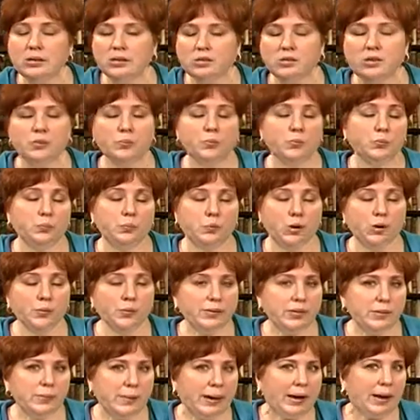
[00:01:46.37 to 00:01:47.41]
not
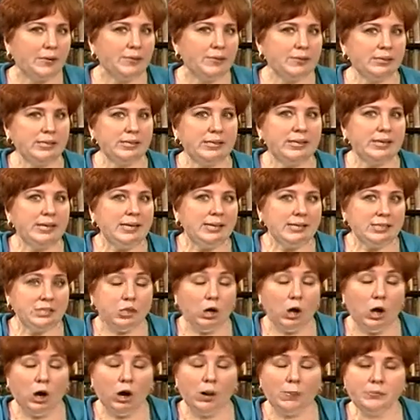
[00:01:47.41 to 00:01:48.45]
worried about, it's an
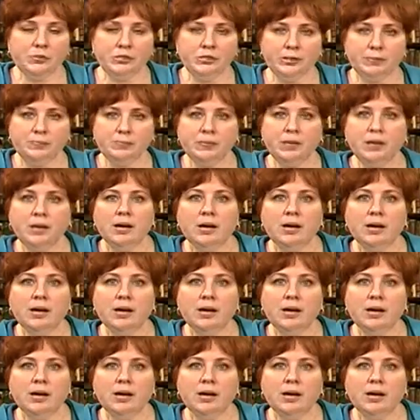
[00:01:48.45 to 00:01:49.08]
option.